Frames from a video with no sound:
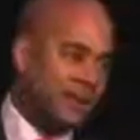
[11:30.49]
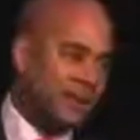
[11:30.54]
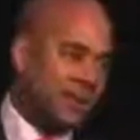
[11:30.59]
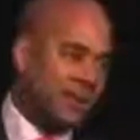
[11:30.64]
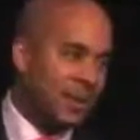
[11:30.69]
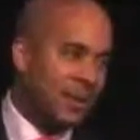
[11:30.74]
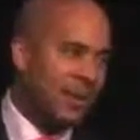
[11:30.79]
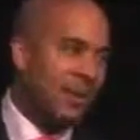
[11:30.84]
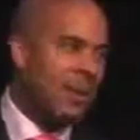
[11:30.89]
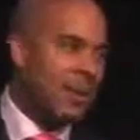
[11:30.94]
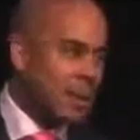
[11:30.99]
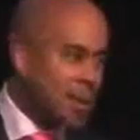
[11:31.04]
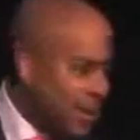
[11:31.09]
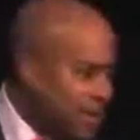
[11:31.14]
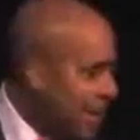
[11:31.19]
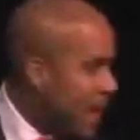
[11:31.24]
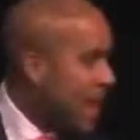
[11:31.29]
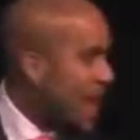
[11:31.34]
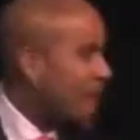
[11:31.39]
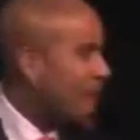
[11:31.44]
Yes. You
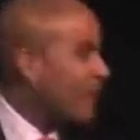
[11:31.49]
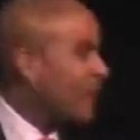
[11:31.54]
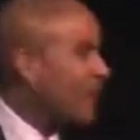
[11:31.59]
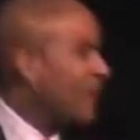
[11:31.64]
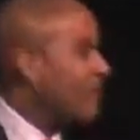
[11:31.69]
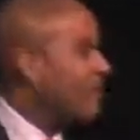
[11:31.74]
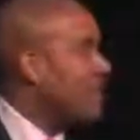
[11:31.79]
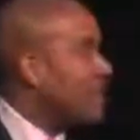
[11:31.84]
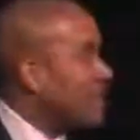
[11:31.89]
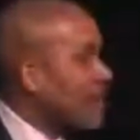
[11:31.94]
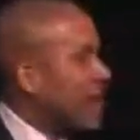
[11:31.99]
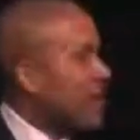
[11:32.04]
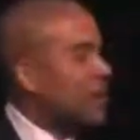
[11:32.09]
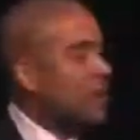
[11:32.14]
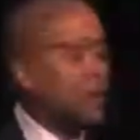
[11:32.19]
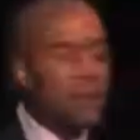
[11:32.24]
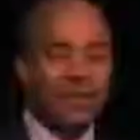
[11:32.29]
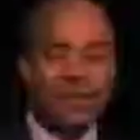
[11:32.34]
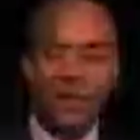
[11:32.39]
better believe it. Not only